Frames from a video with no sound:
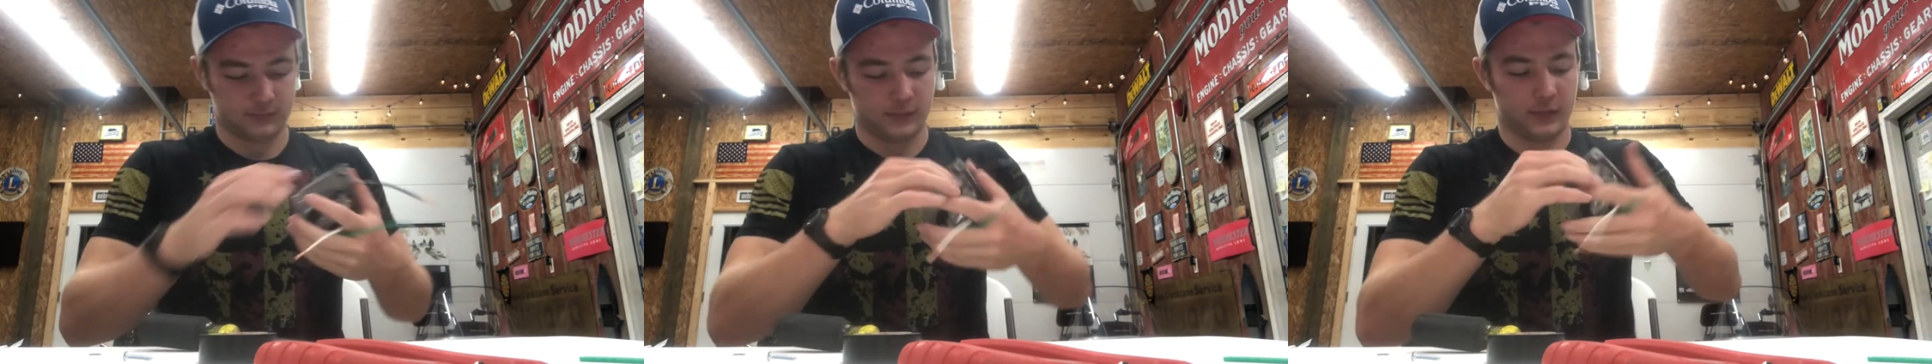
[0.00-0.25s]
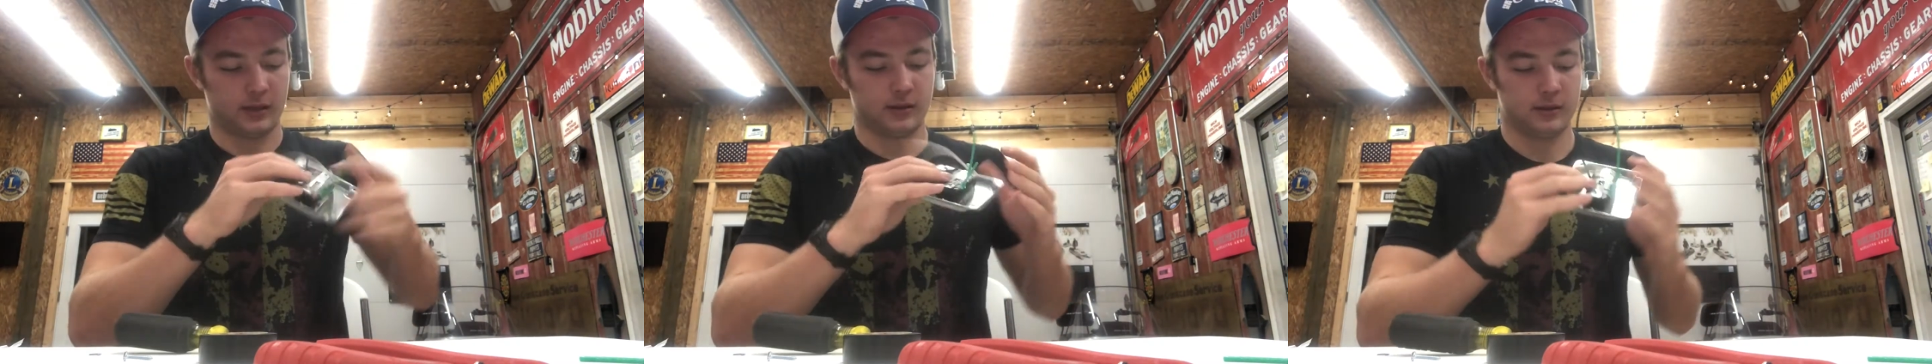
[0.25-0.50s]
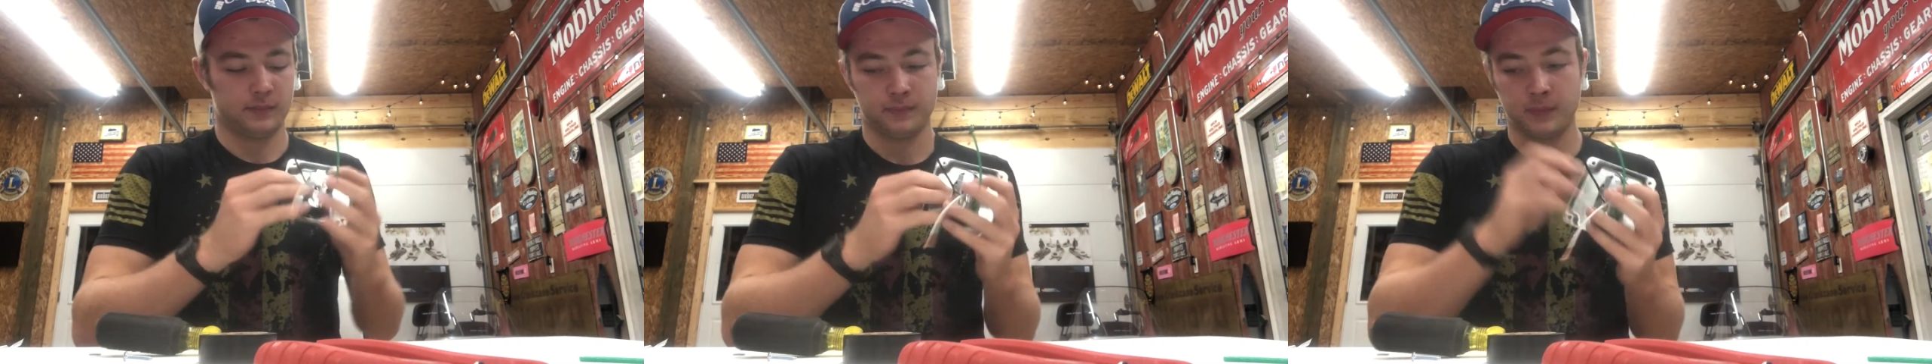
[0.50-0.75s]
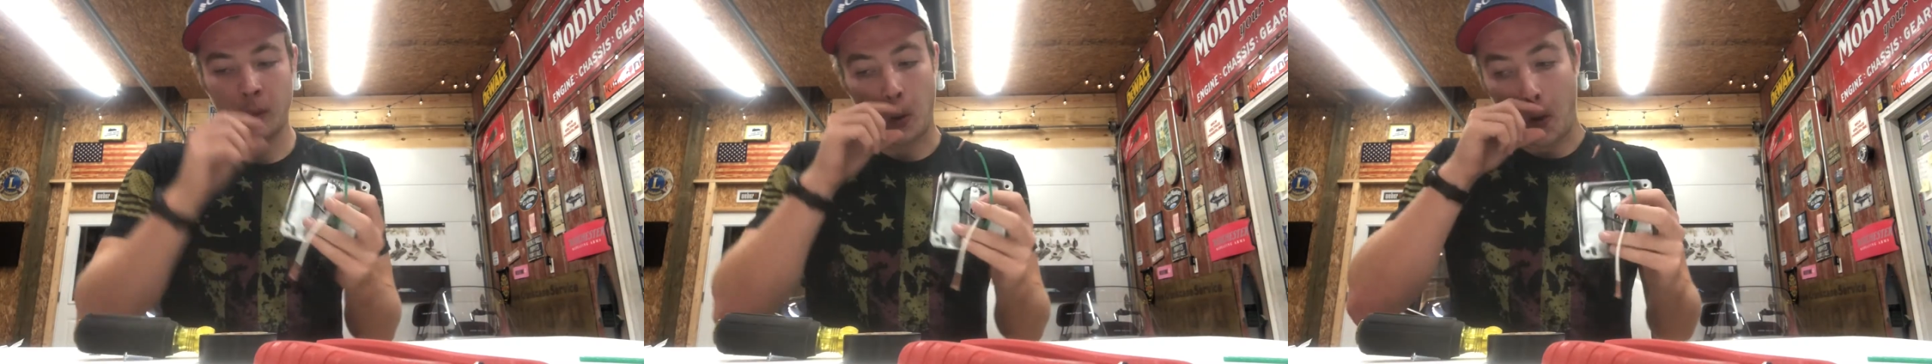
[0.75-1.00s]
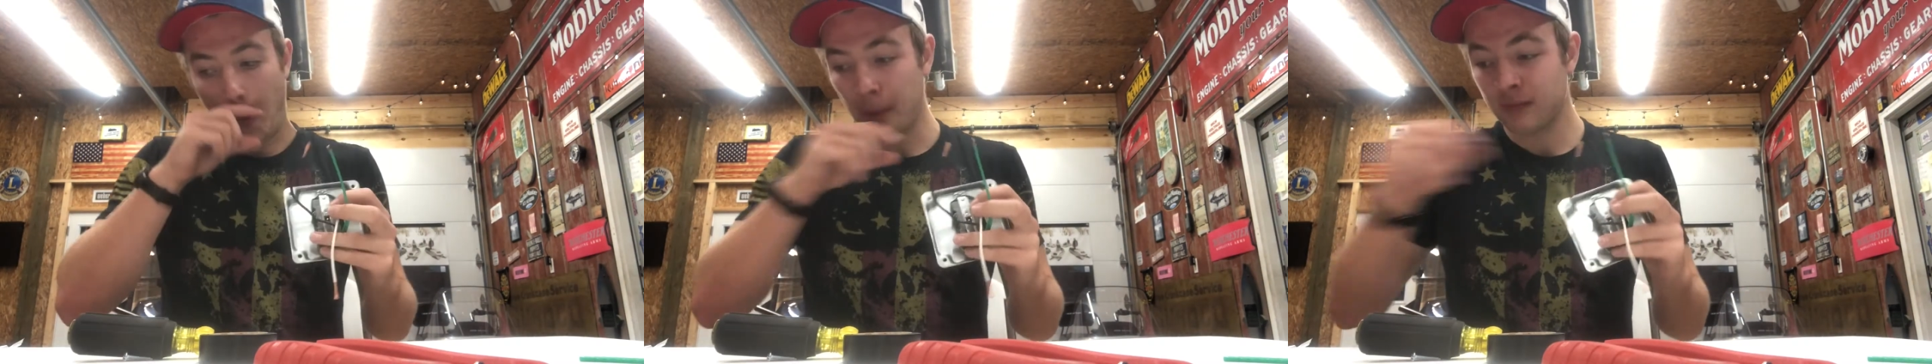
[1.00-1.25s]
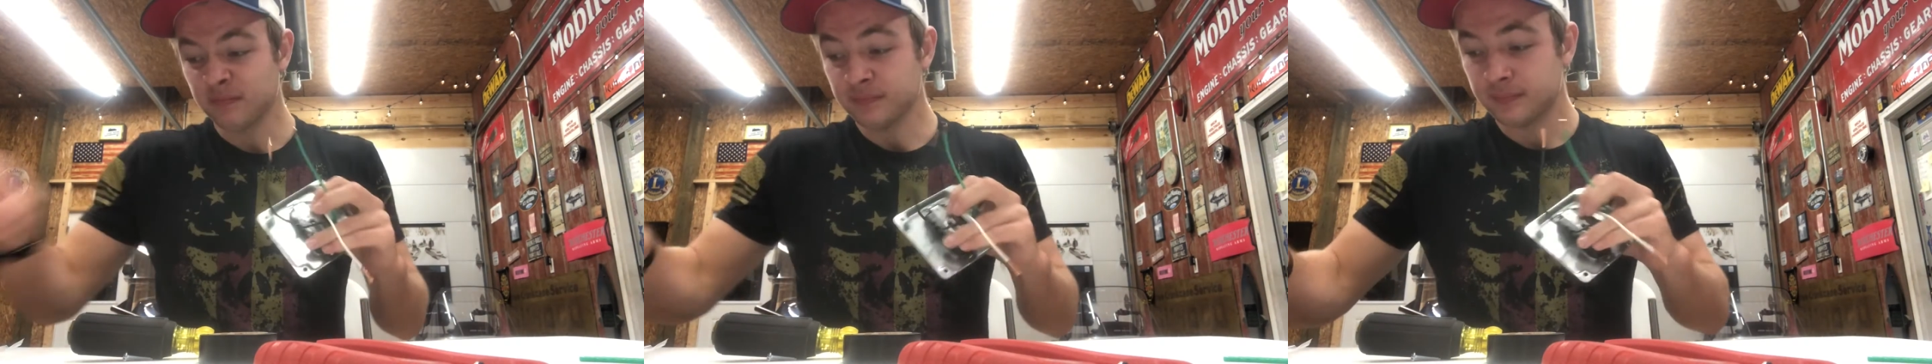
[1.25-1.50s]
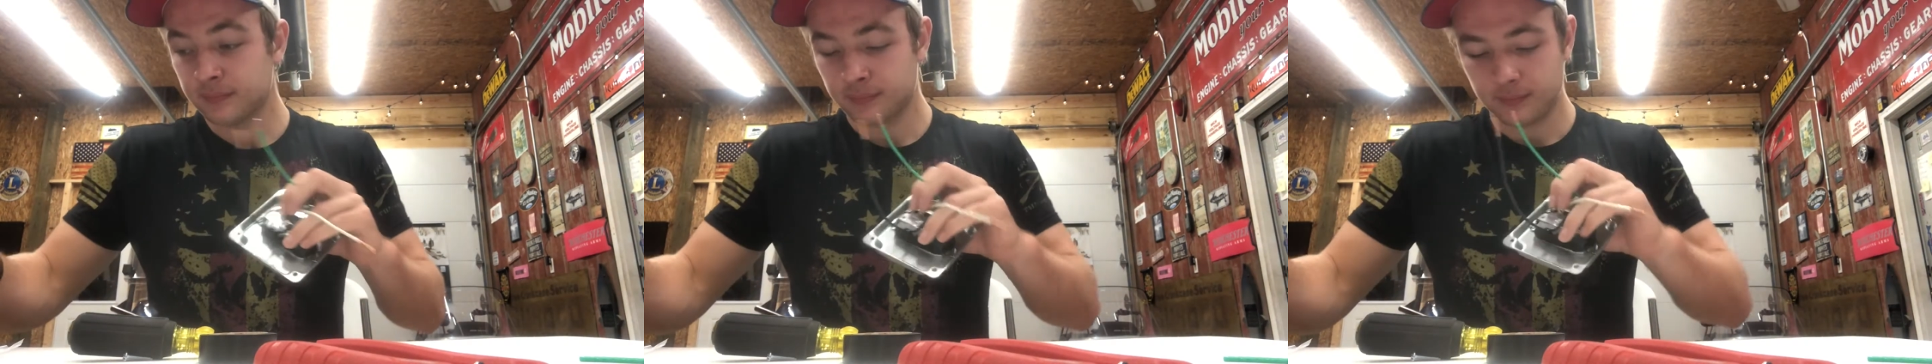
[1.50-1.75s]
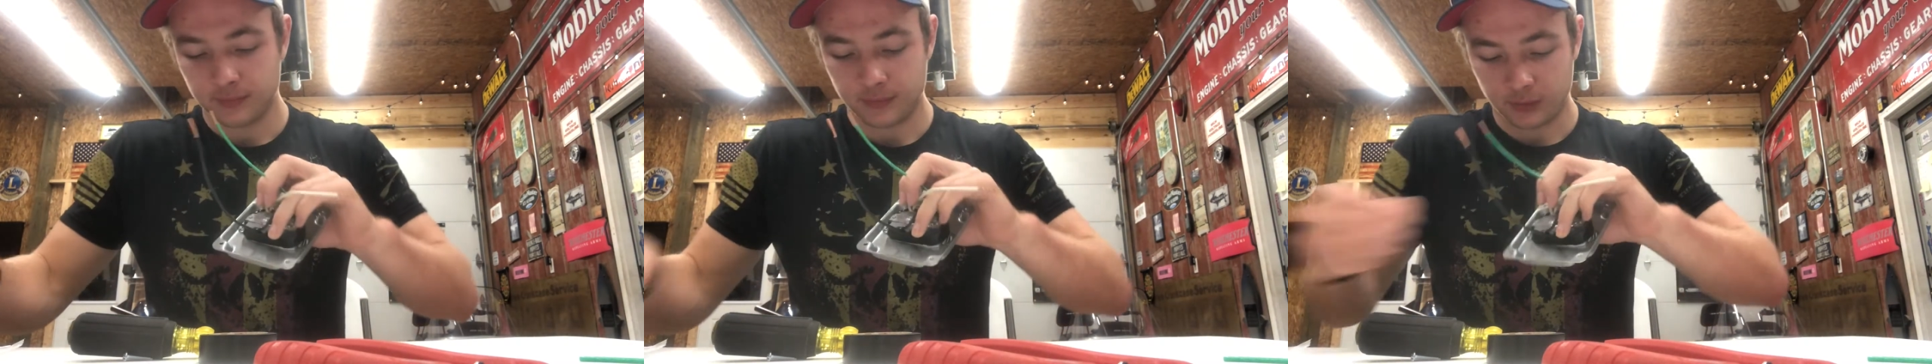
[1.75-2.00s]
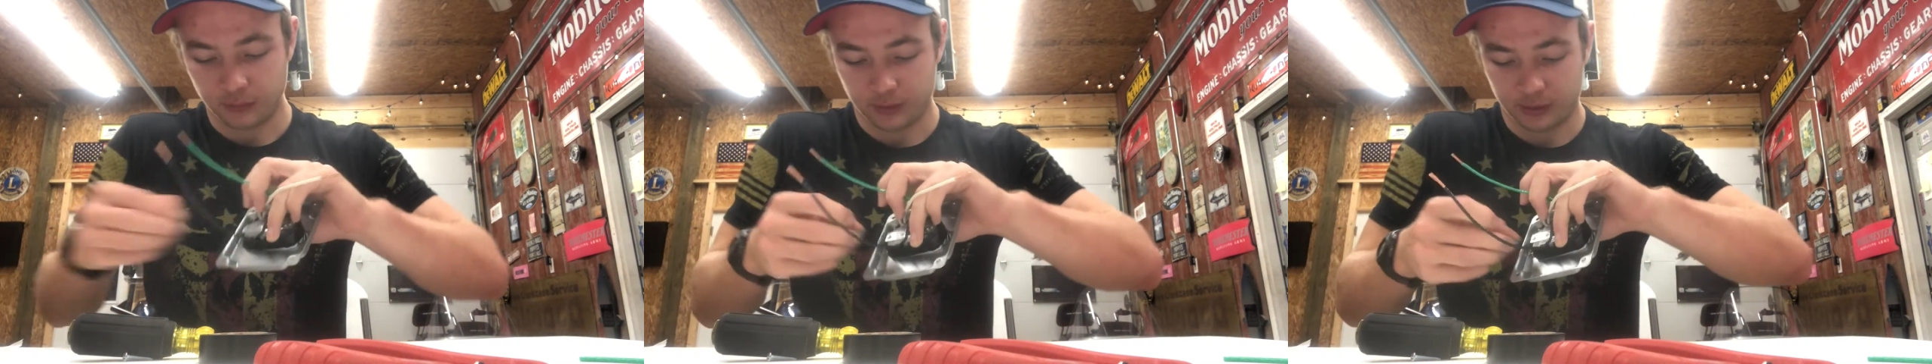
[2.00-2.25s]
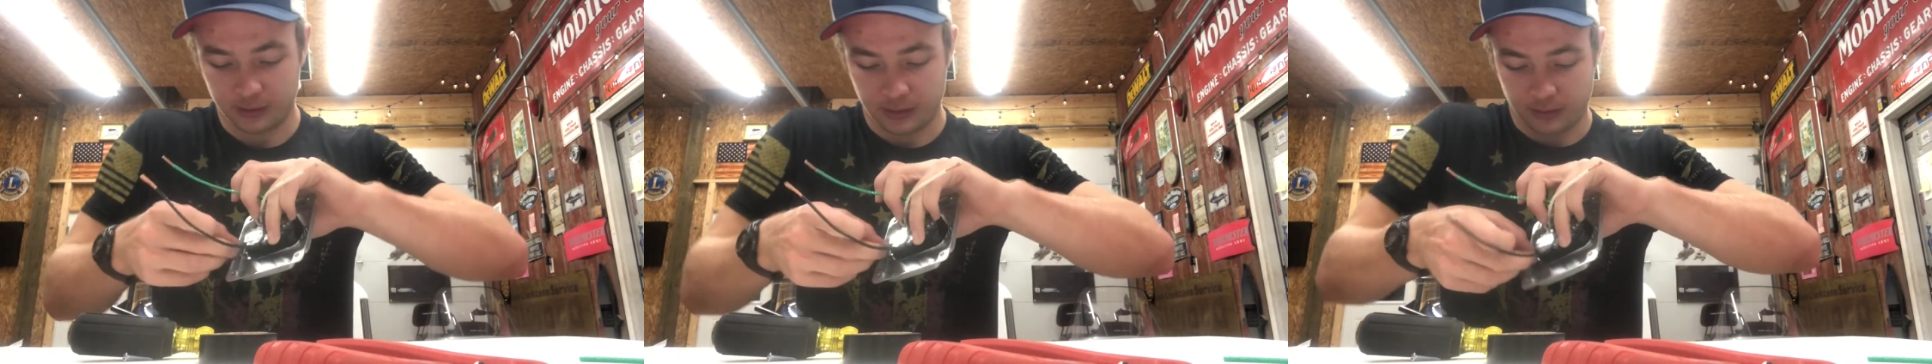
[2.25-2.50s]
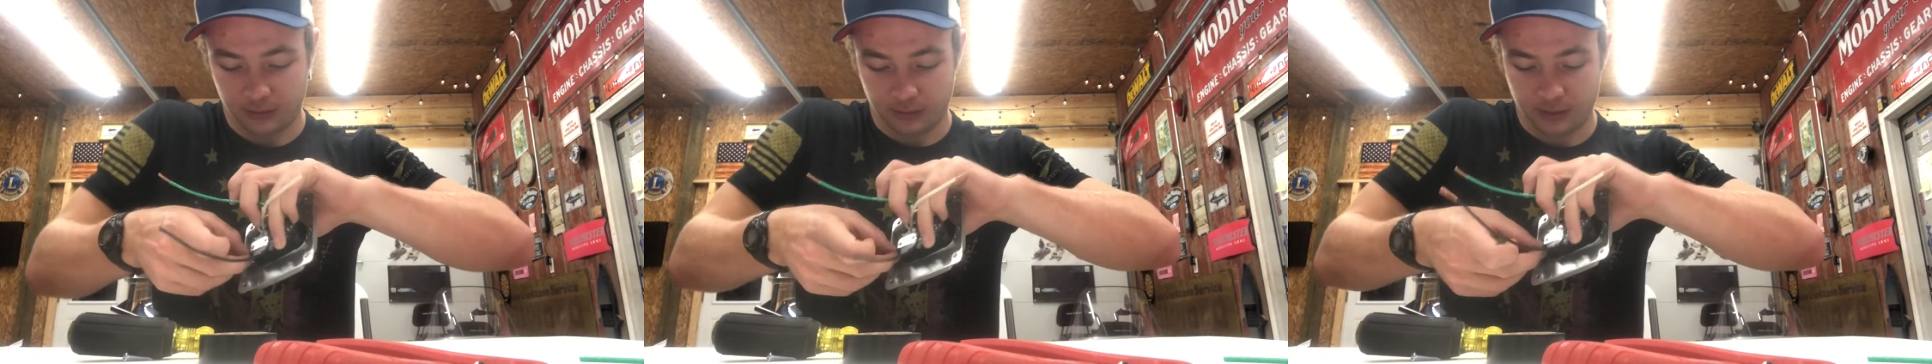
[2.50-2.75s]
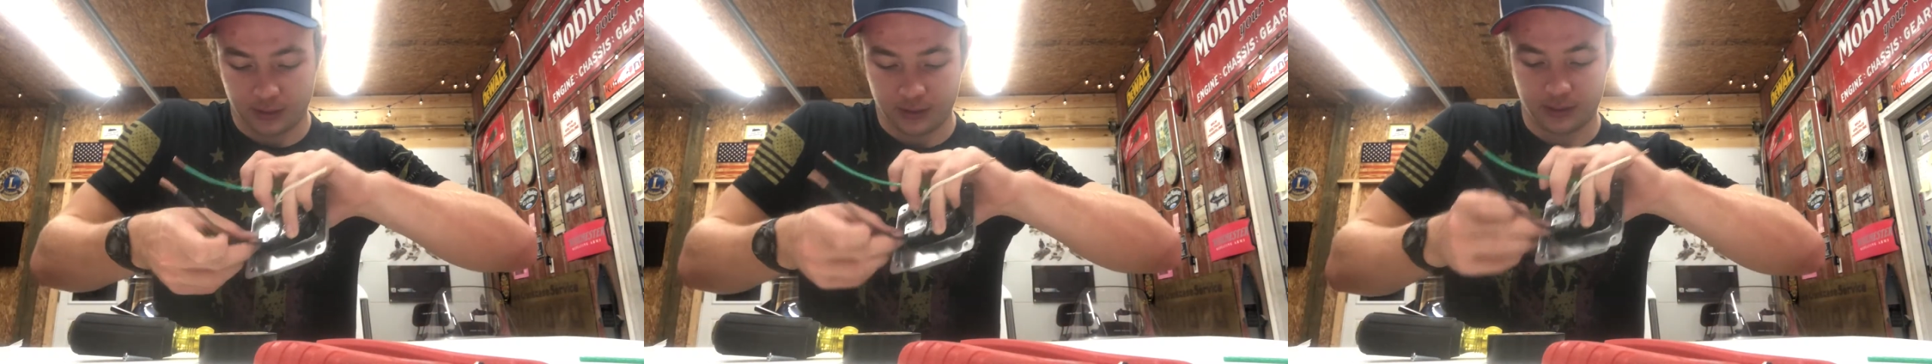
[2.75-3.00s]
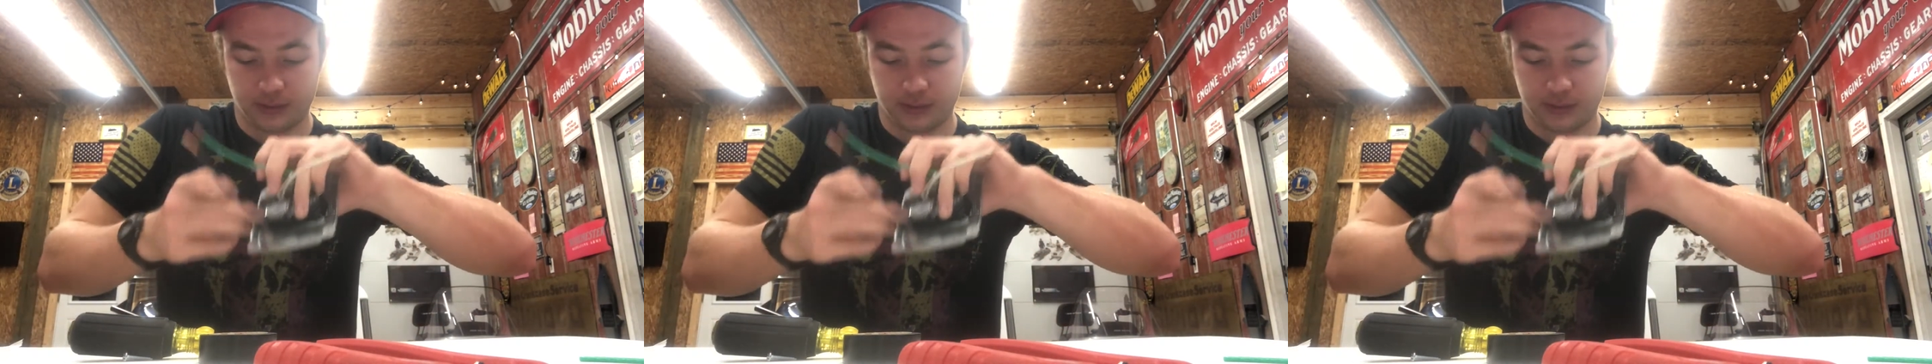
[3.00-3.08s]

okay. And we're going to take our nut,